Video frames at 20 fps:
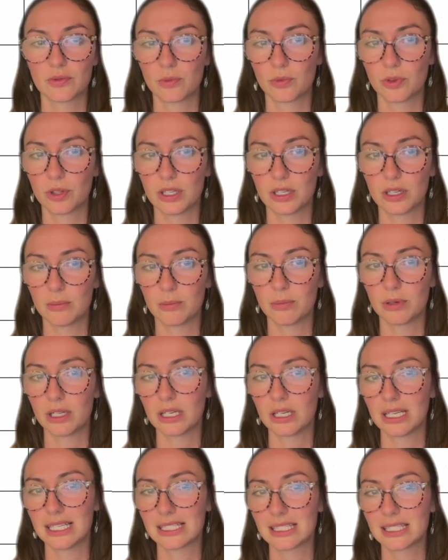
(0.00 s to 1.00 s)

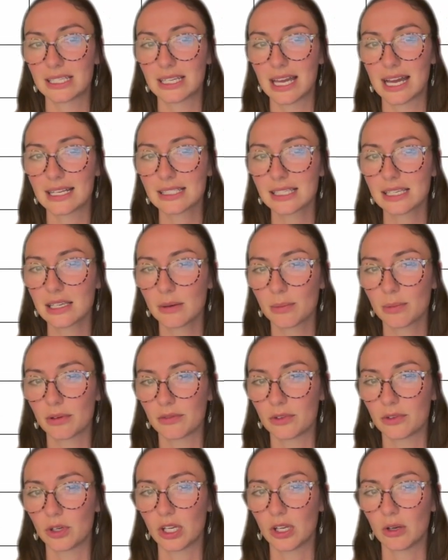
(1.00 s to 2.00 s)
But it's asking a
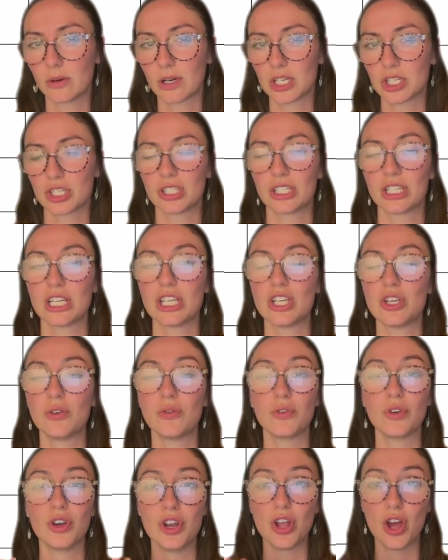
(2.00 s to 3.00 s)
provoking question that
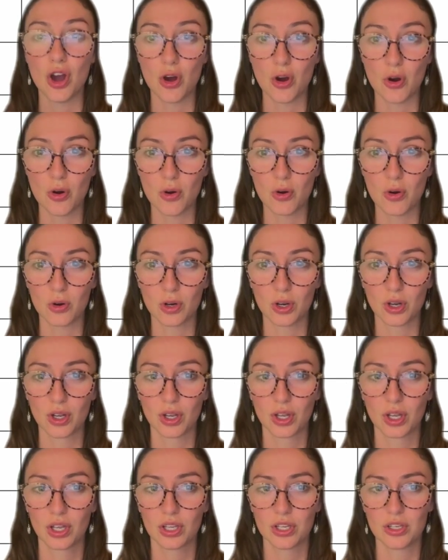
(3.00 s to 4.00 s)
you know
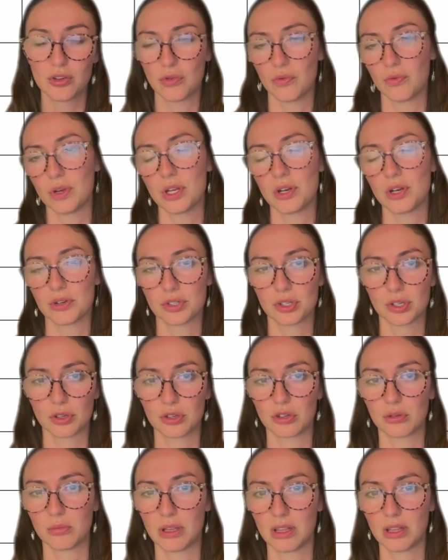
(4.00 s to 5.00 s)
your readers are
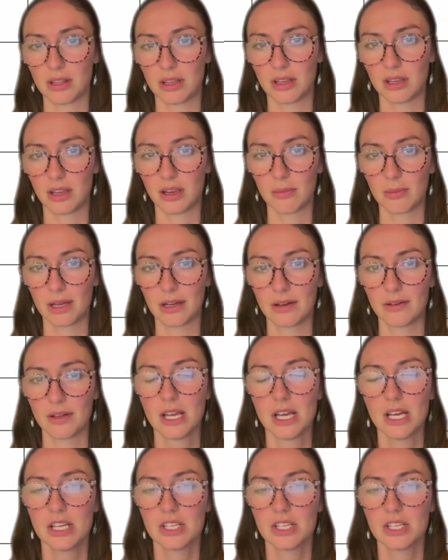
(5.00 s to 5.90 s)
going to be thinking about.